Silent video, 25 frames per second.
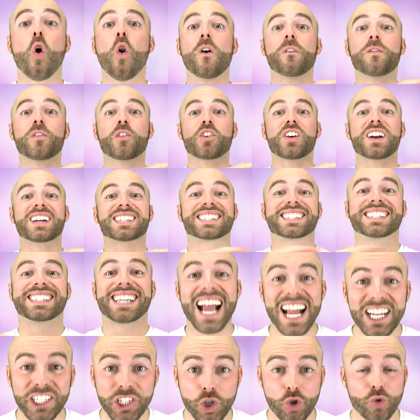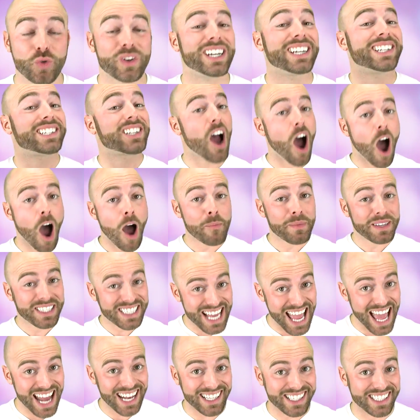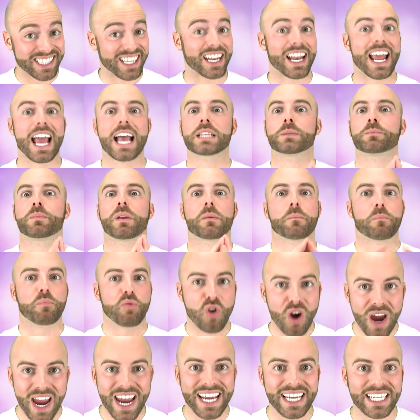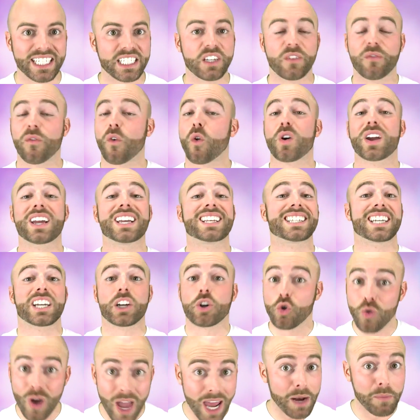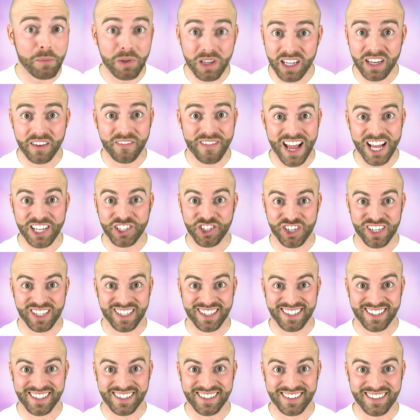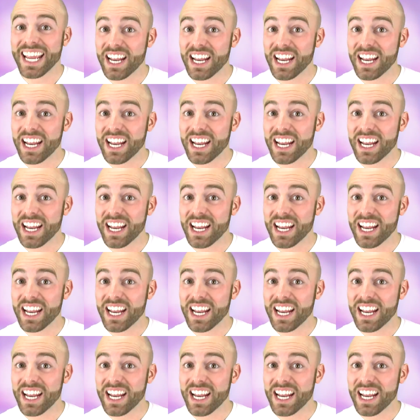over a century, Thomas Edison has been praised for his incredible inventions.